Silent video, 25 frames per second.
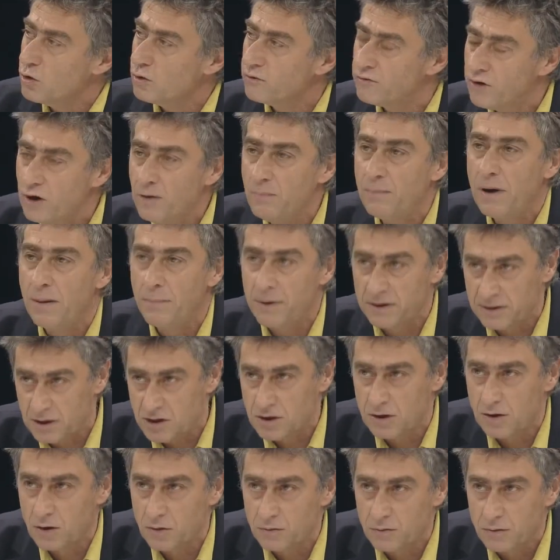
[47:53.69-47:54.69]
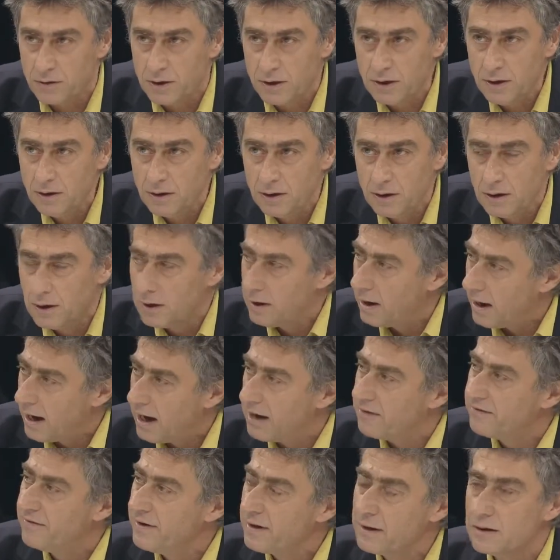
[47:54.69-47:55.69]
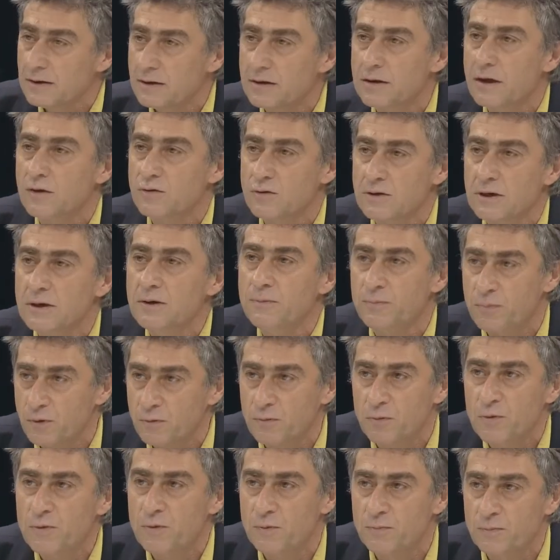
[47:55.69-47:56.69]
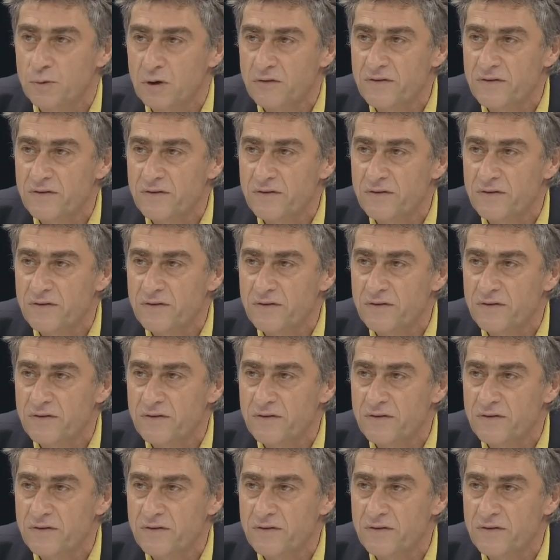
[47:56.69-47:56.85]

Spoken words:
3/4 of the French today do not want to share their data